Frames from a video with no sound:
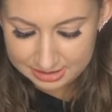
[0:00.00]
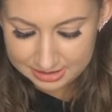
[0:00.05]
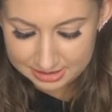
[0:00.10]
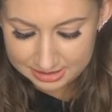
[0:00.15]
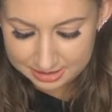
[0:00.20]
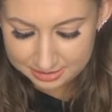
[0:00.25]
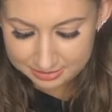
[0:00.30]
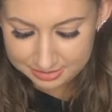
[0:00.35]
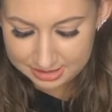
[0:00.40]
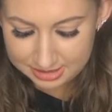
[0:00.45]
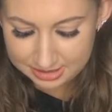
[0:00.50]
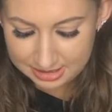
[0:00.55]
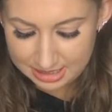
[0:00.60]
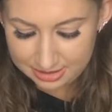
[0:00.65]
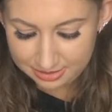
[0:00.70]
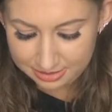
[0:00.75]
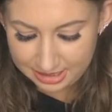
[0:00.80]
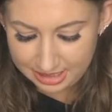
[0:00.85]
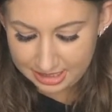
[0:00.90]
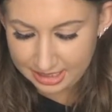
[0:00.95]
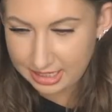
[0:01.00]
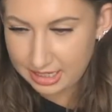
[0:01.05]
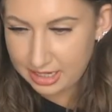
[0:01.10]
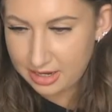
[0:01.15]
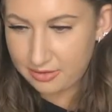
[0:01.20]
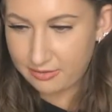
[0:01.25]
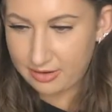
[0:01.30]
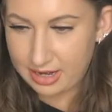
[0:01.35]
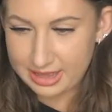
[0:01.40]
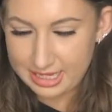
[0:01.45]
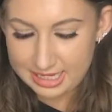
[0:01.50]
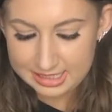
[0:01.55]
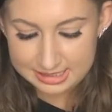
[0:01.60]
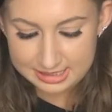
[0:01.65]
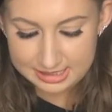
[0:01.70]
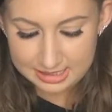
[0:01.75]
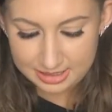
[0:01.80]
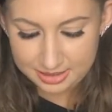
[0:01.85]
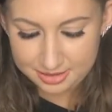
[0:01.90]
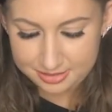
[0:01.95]
So right, that's
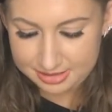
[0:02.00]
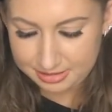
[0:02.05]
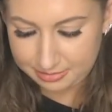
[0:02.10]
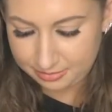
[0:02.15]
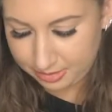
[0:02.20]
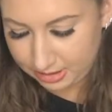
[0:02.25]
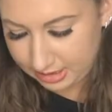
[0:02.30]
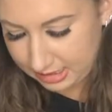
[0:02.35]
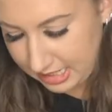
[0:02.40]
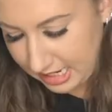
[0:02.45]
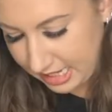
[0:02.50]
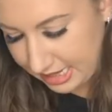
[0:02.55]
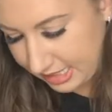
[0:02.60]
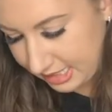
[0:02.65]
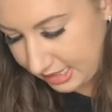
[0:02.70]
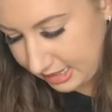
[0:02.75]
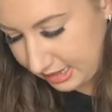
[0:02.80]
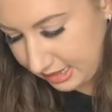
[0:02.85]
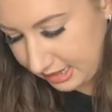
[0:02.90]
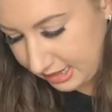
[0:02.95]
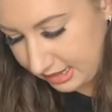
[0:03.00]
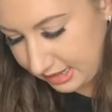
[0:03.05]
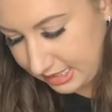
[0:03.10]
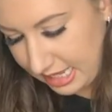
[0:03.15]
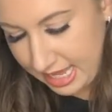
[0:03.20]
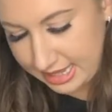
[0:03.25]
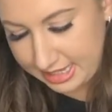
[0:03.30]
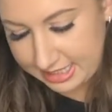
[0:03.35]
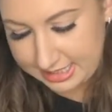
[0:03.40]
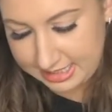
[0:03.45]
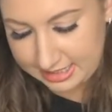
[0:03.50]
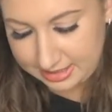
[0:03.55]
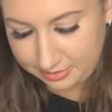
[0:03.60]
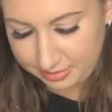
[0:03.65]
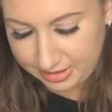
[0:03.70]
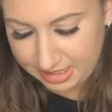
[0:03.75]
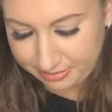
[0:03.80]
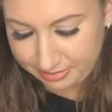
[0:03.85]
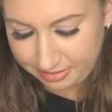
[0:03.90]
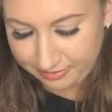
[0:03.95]
the losing one. And then, yeah, this is the
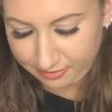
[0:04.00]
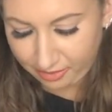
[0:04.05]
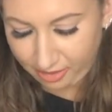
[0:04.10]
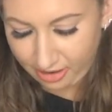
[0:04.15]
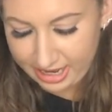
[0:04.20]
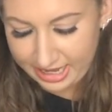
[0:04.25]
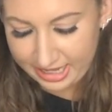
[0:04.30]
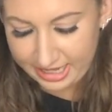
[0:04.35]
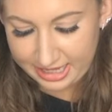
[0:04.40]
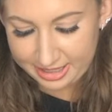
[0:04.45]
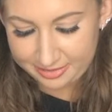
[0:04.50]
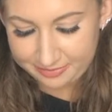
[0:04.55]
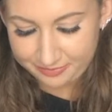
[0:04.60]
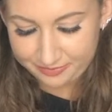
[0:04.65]
winning one right here.